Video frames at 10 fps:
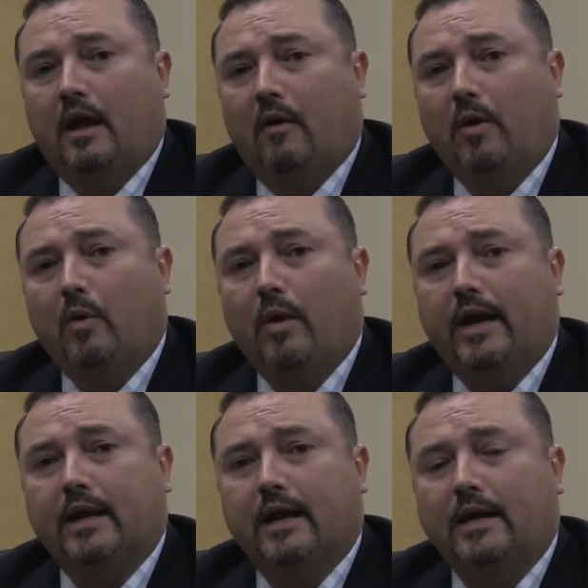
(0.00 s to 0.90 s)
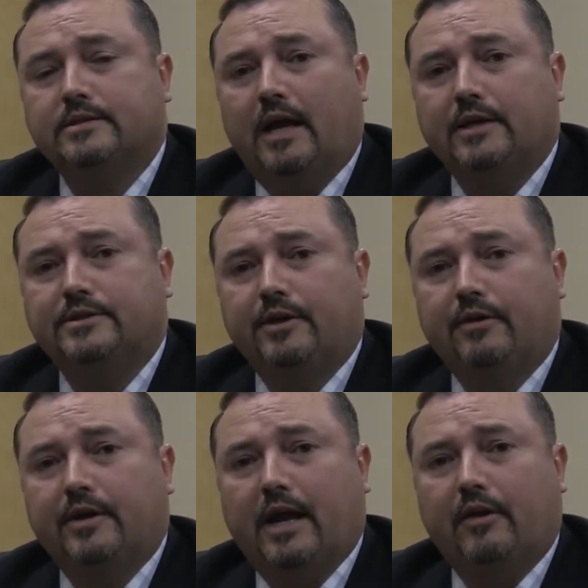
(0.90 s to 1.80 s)
We were recognized last
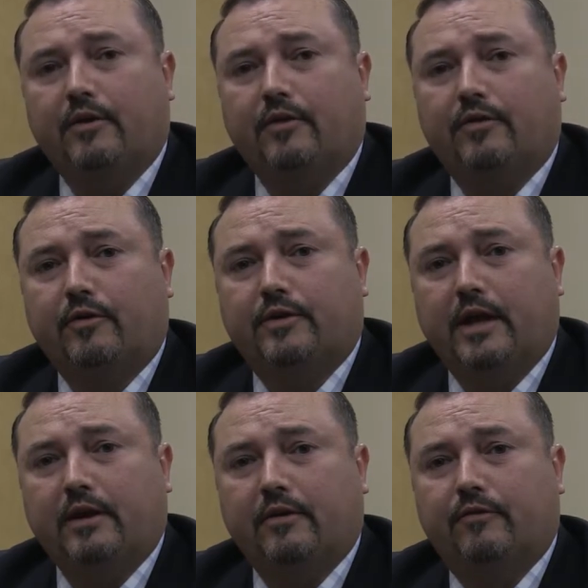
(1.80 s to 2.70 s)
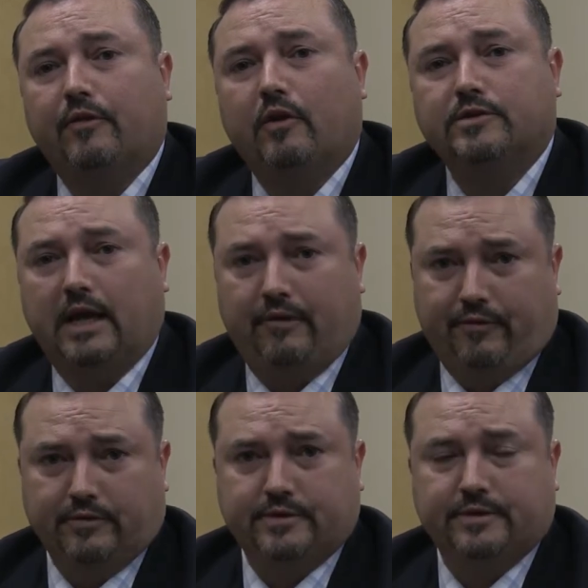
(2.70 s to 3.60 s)
year in calendar year 13 for those
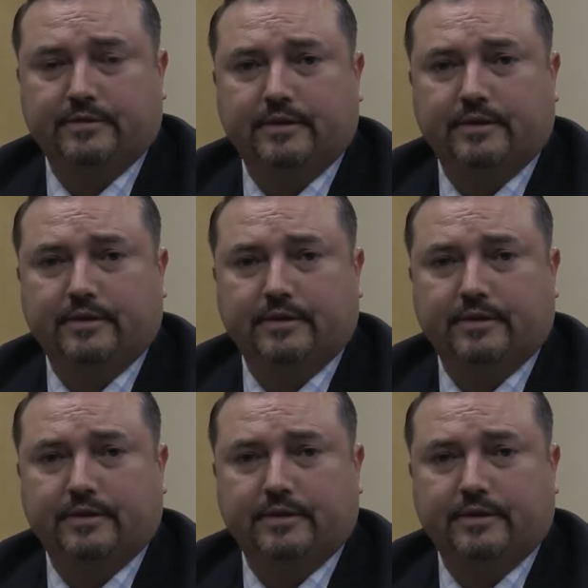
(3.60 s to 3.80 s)
efforts.